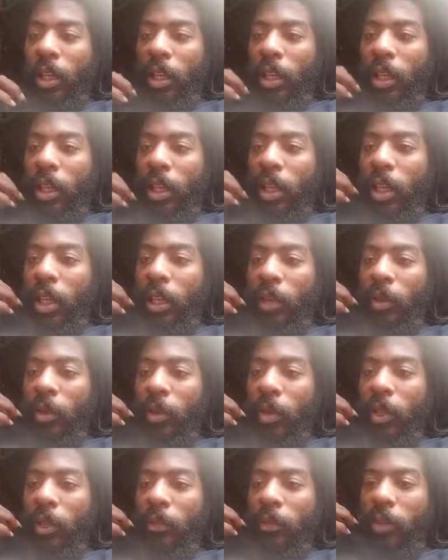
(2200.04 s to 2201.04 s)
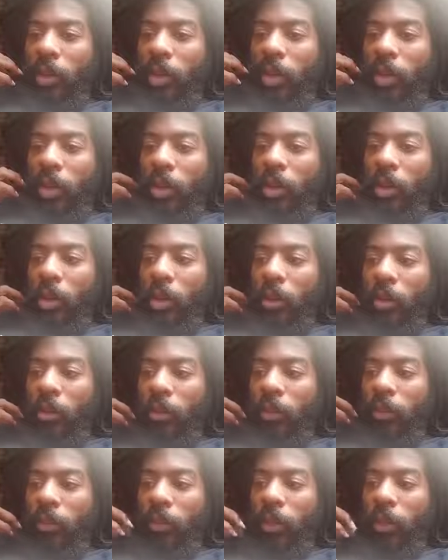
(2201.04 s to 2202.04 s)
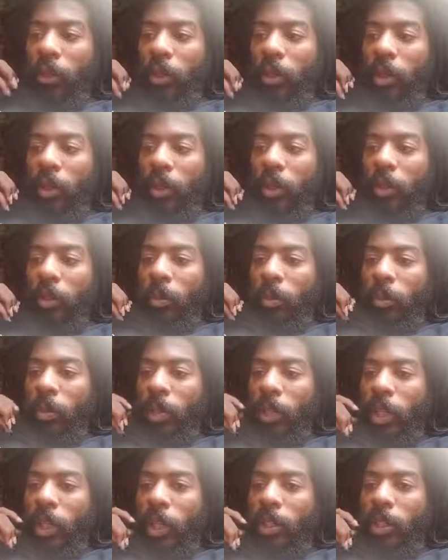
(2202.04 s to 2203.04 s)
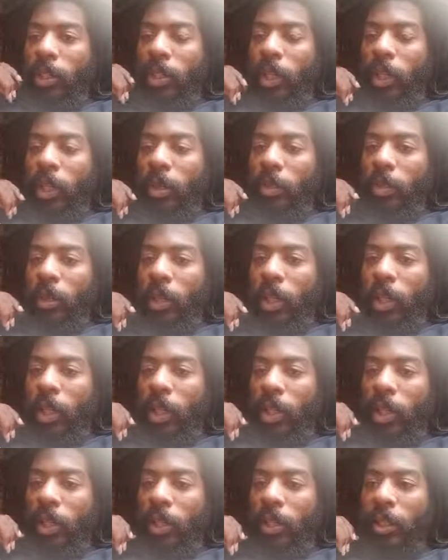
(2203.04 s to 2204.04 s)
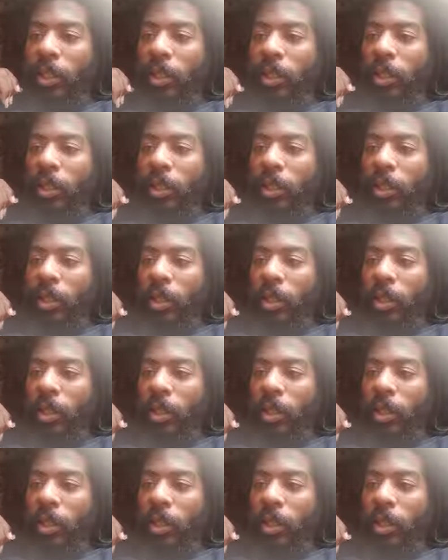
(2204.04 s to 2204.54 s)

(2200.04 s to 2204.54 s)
I don't have nothing going for me, but I stabilize